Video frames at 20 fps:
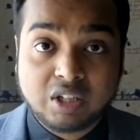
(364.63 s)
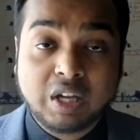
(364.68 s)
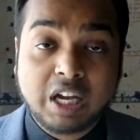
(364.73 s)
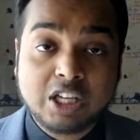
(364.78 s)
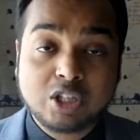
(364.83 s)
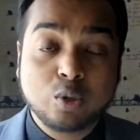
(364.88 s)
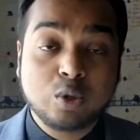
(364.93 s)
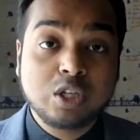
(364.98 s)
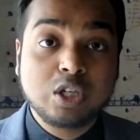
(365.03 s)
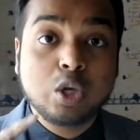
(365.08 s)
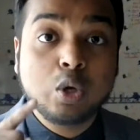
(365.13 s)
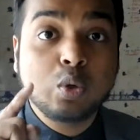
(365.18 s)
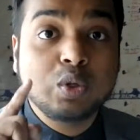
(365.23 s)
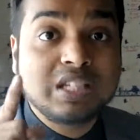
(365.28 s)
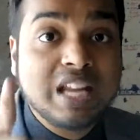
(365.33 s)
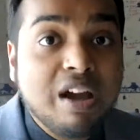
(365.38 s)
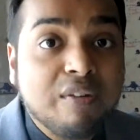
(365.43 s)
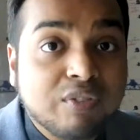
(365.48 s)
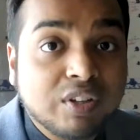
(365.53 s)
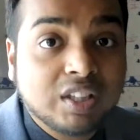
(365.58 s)
Okay, so you
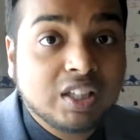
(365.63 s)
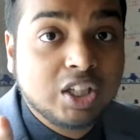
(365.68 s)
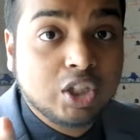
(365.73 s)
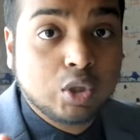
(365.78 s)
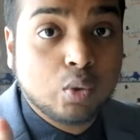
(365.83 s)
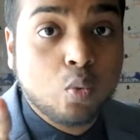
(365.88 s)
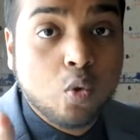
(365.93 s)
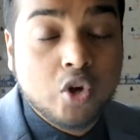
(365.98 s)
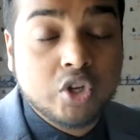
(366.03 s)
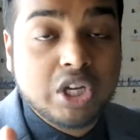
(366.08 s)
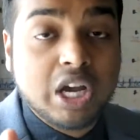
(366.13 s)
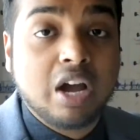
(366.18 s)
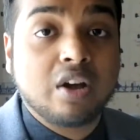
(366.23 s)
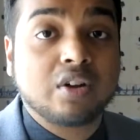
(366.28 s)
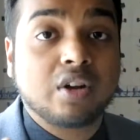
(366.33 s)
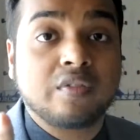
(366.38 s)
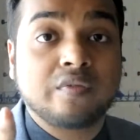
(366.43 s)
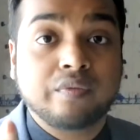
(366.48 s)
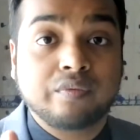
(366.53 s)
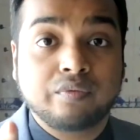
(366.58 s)
definitely need to watch
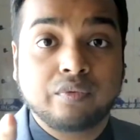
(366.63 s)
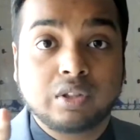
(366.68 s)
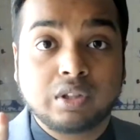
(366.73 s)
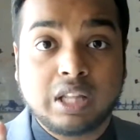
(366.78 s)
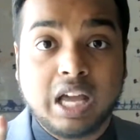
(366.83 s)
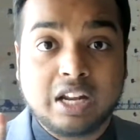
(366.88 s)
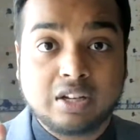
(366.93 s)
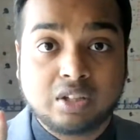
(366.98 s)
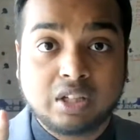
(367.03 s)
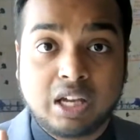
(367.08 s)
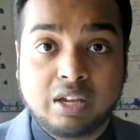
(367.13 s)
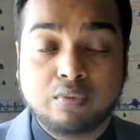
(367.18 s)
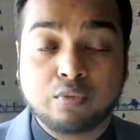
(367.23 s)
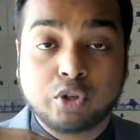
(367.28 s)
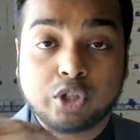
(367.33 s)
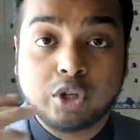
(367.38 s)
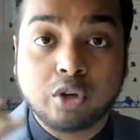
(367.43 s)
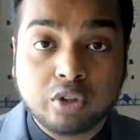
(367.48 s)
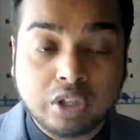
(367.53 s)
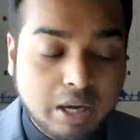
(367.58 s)
out on that, okay,
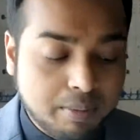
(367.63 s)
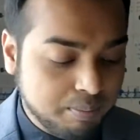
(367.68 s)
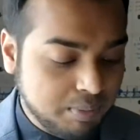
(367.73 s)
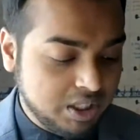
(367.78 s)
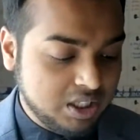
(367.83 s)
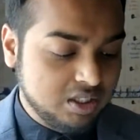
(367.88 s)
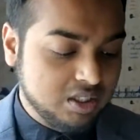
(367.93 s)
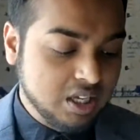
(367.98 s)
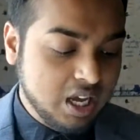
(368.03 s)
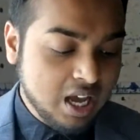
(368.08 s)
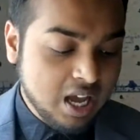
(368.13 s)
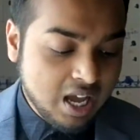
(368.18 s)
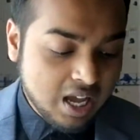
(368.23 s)
for your companies.